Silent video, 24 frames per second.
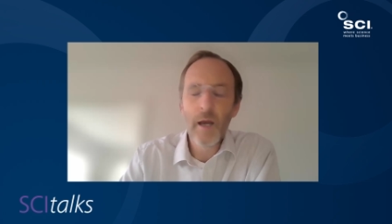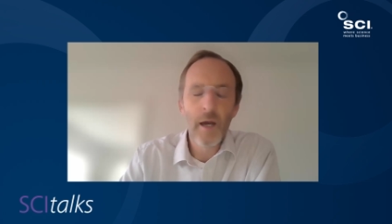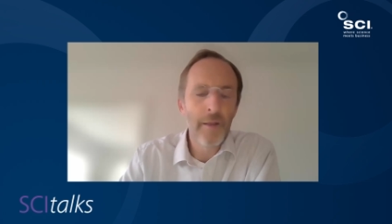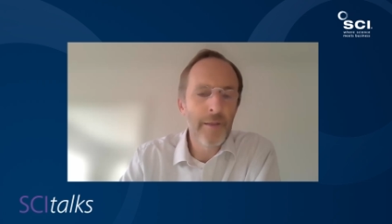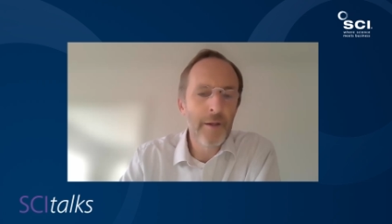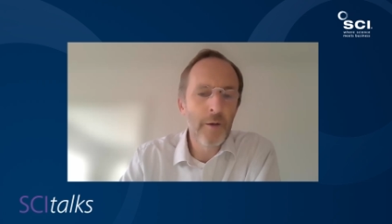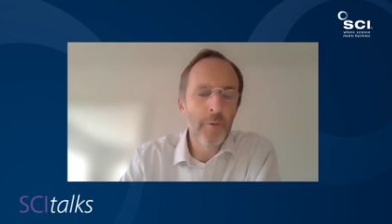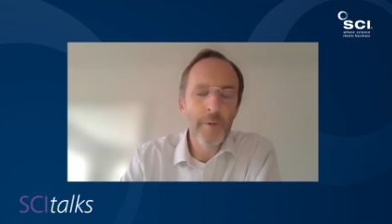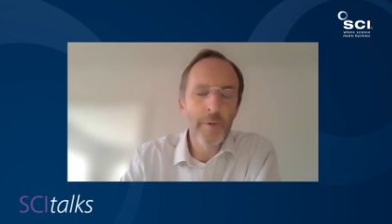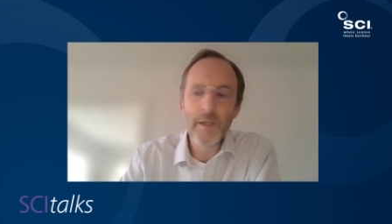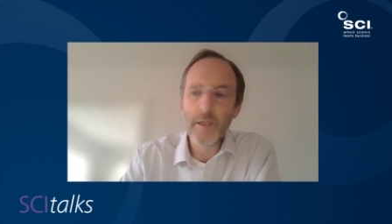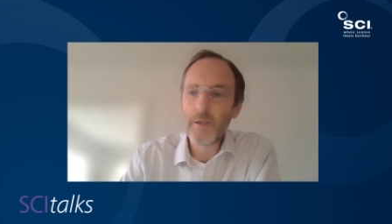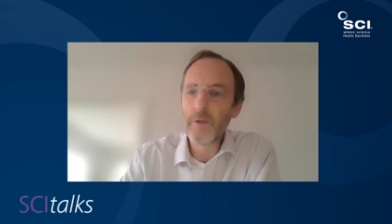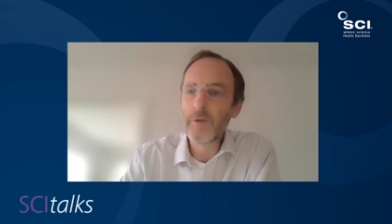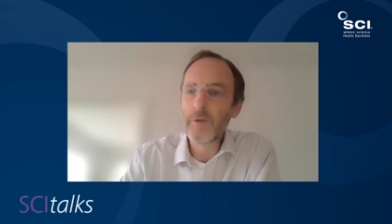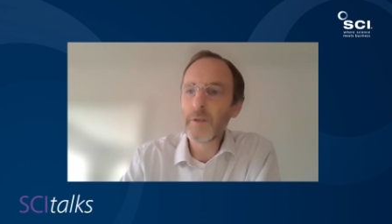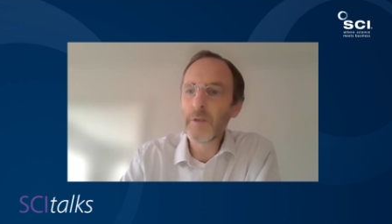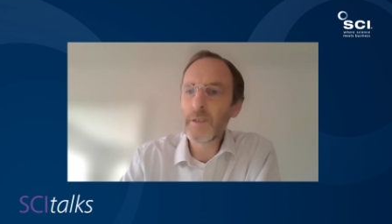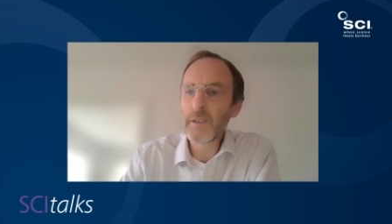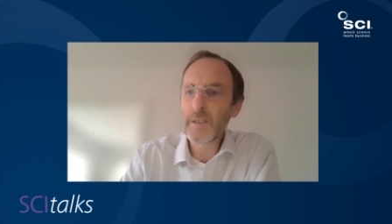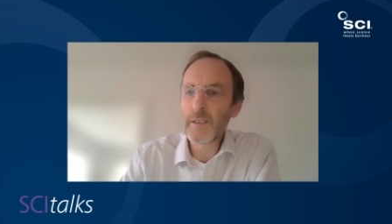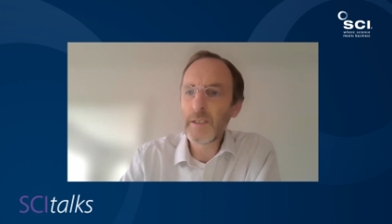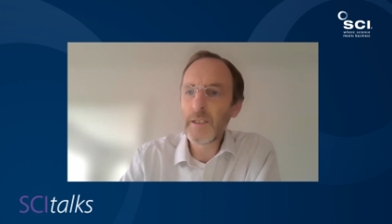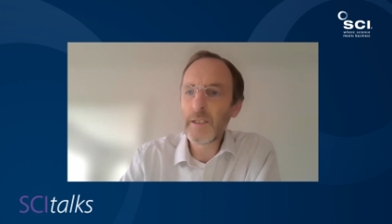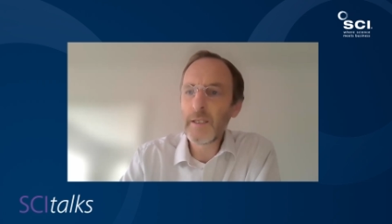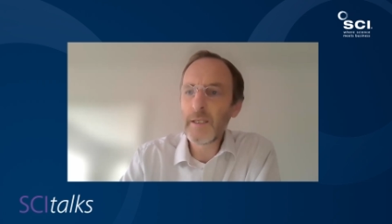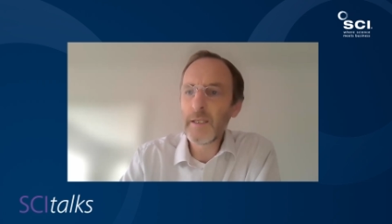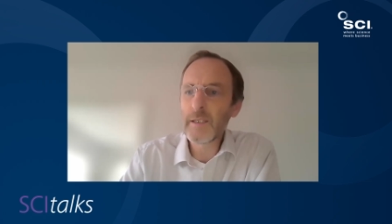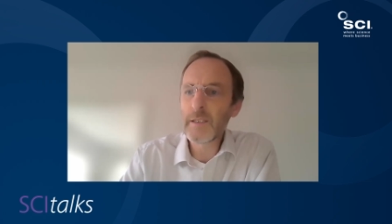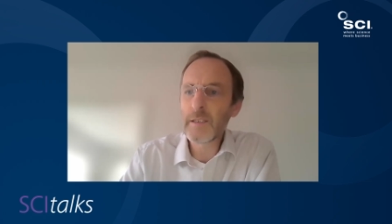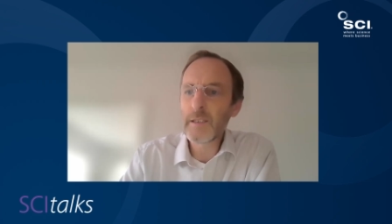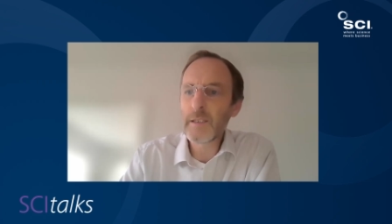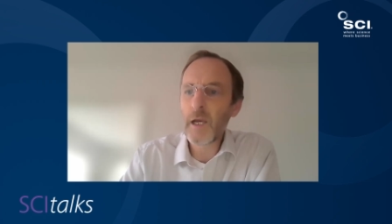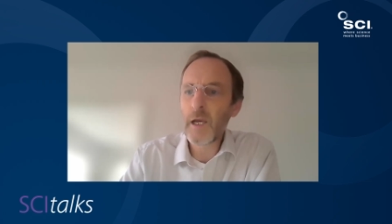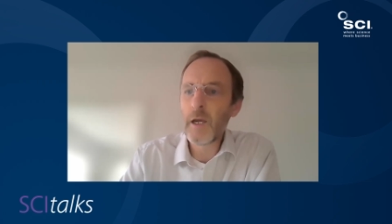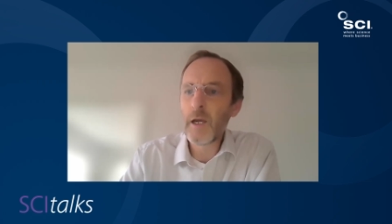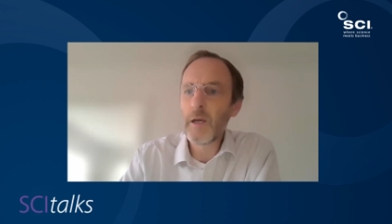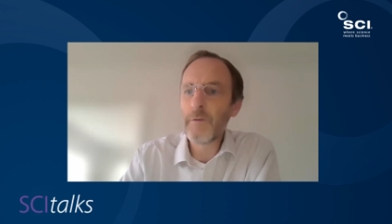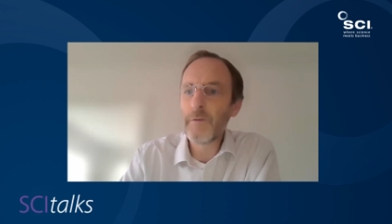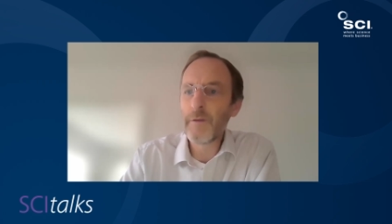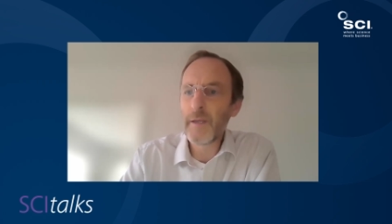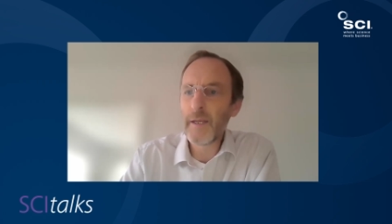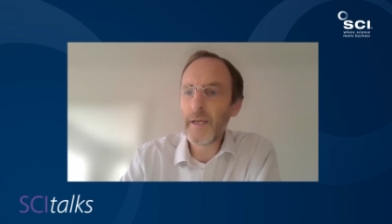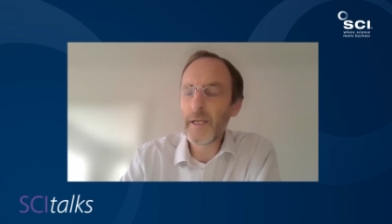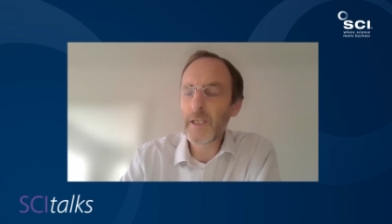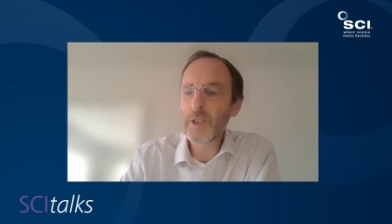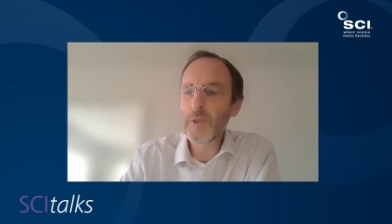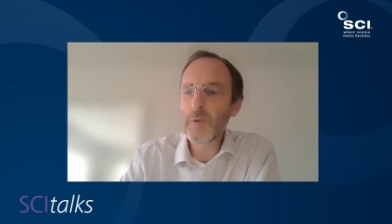I think we can look to see this over the
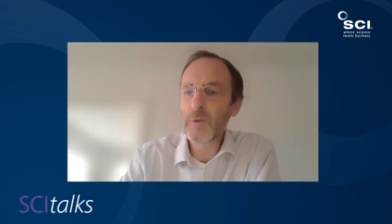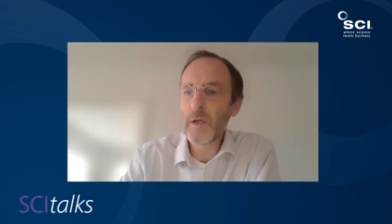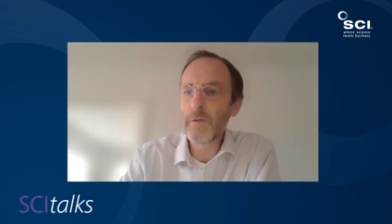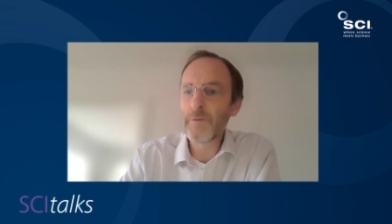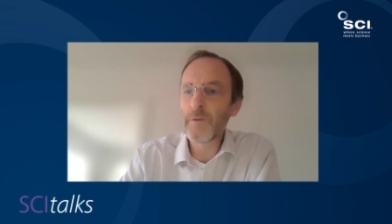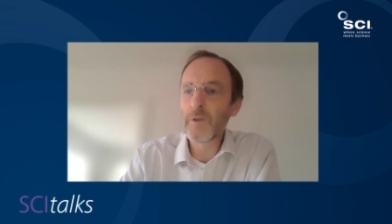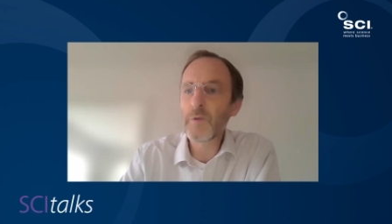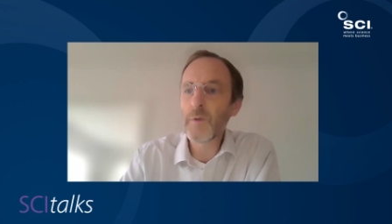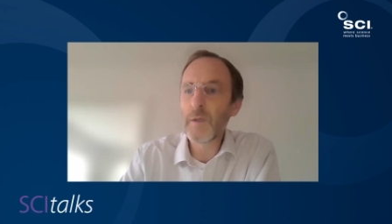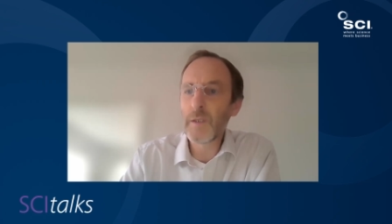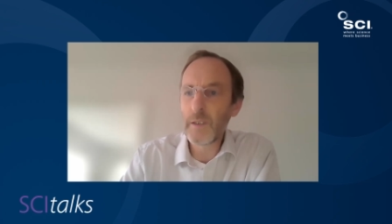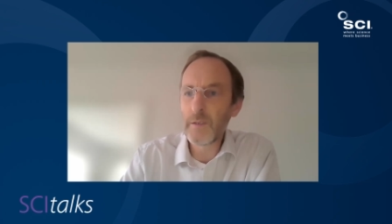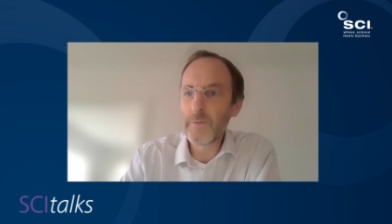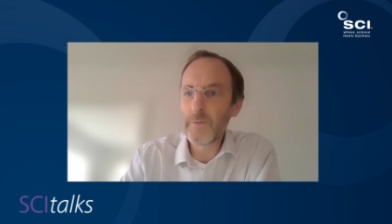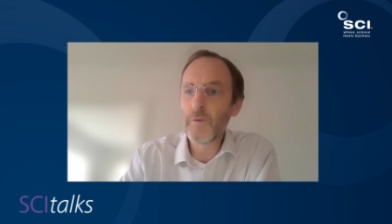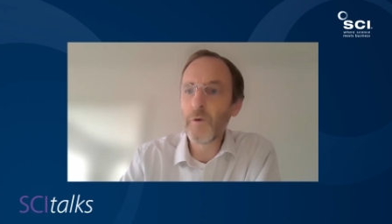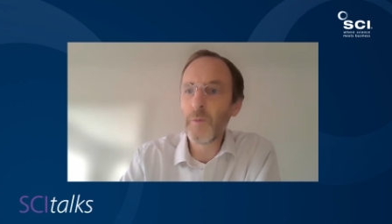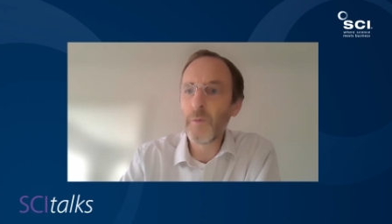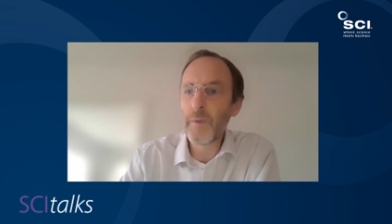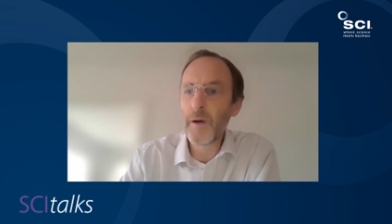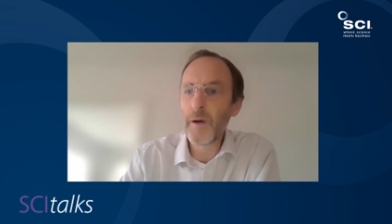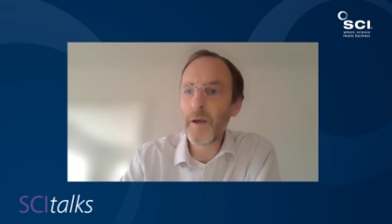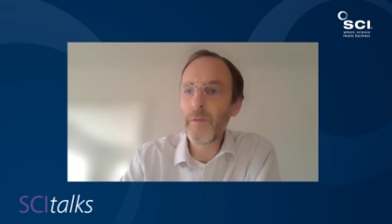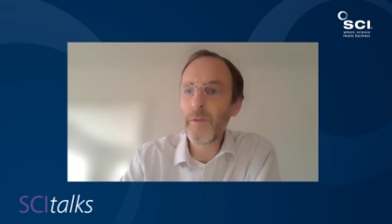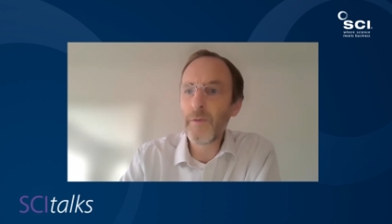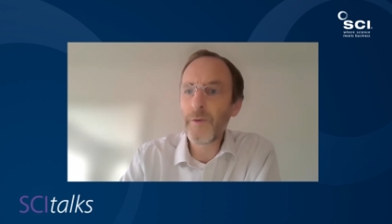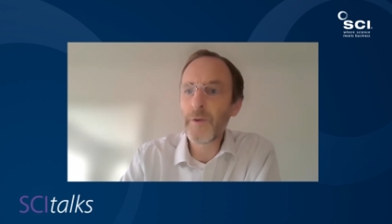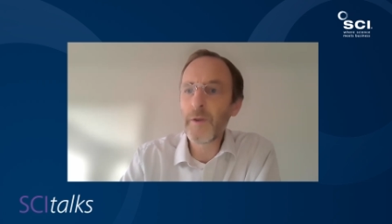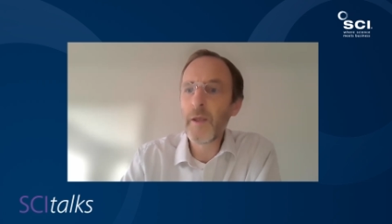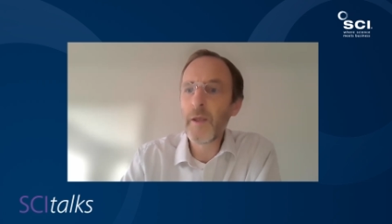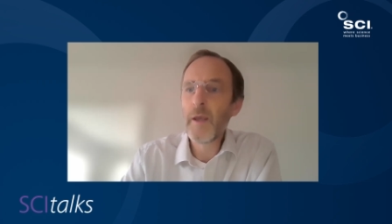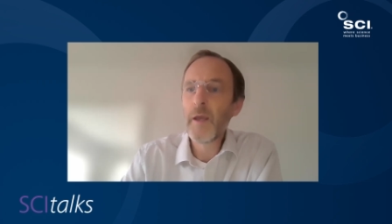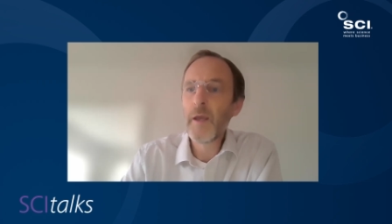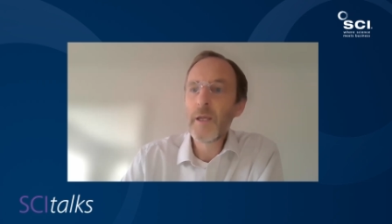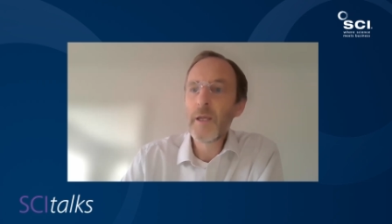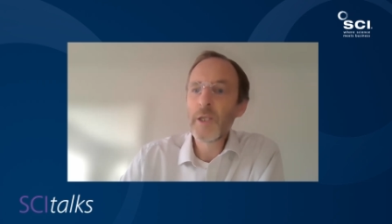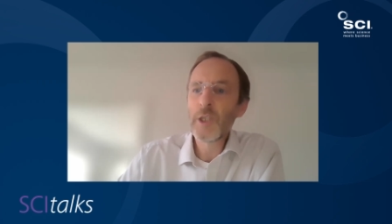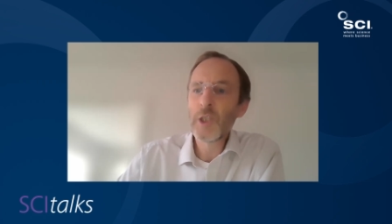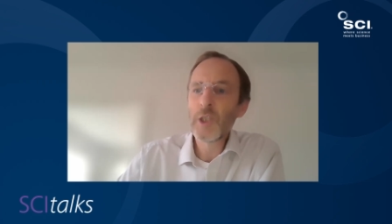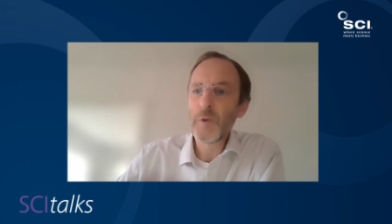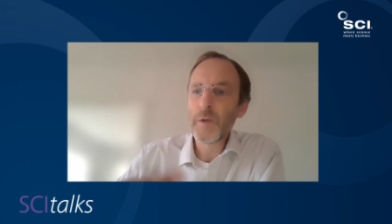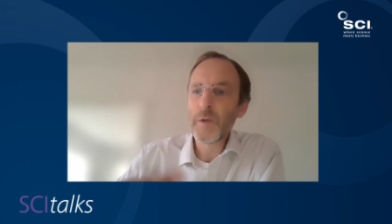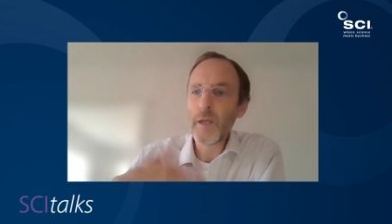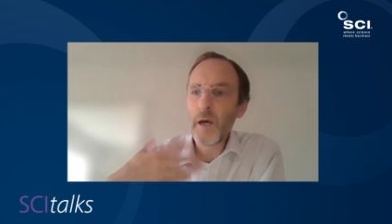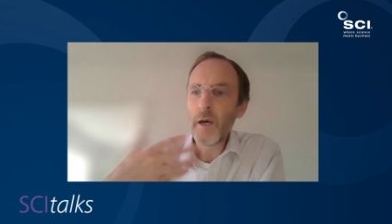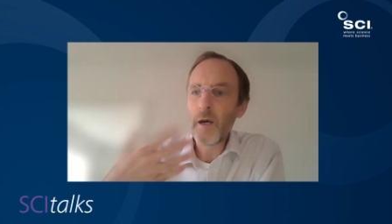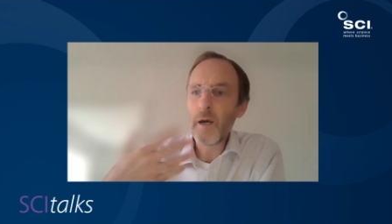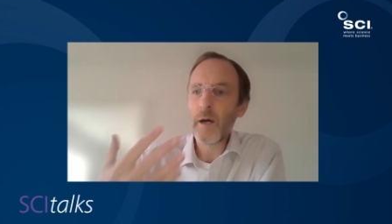next 12 to 24 months
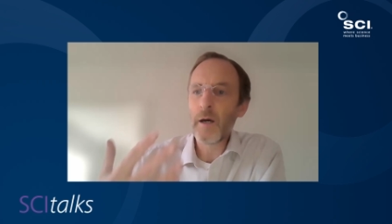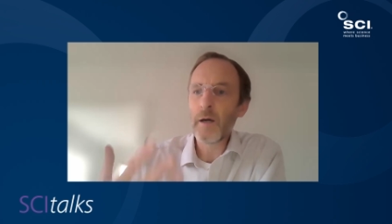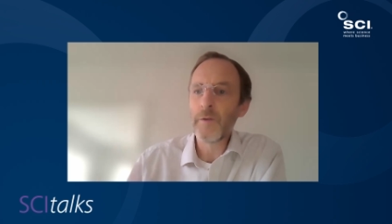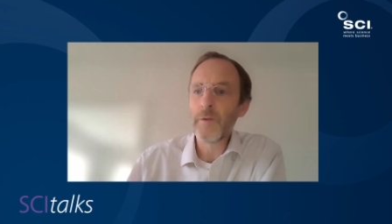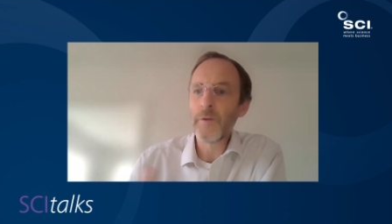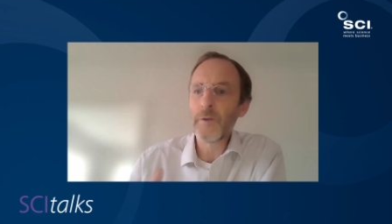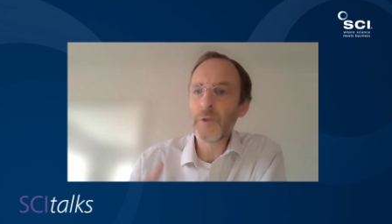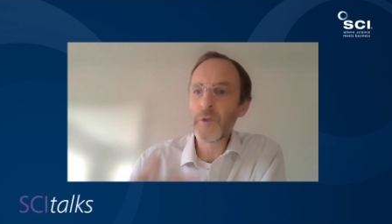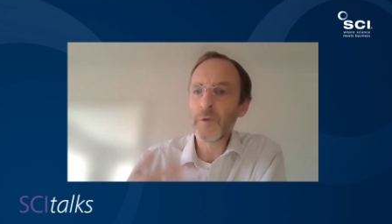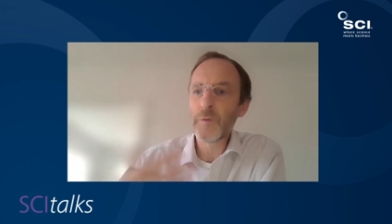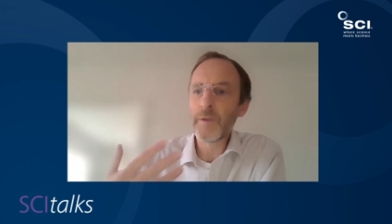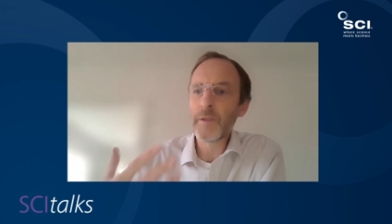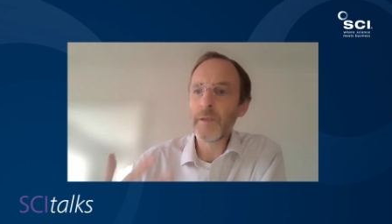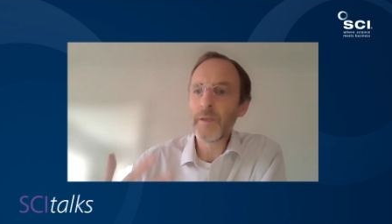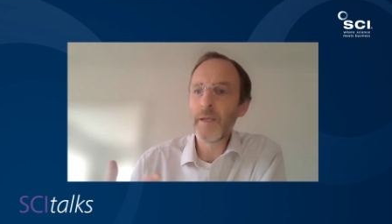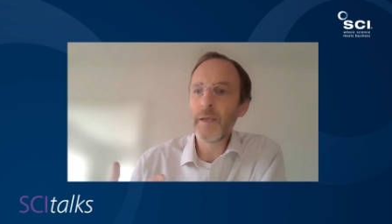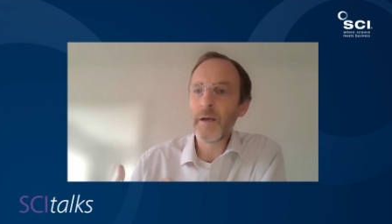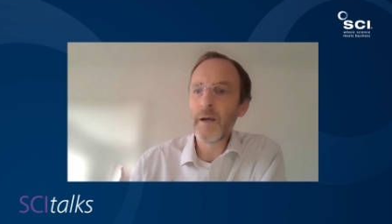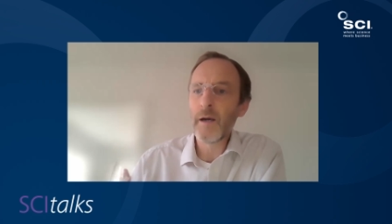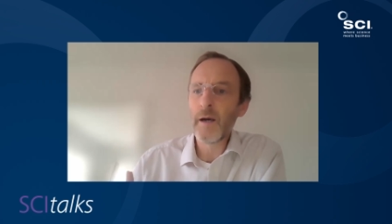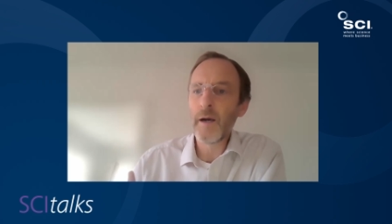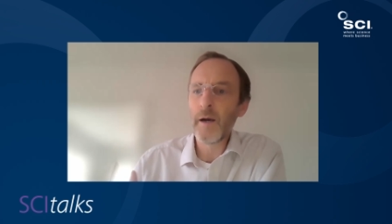to enhance or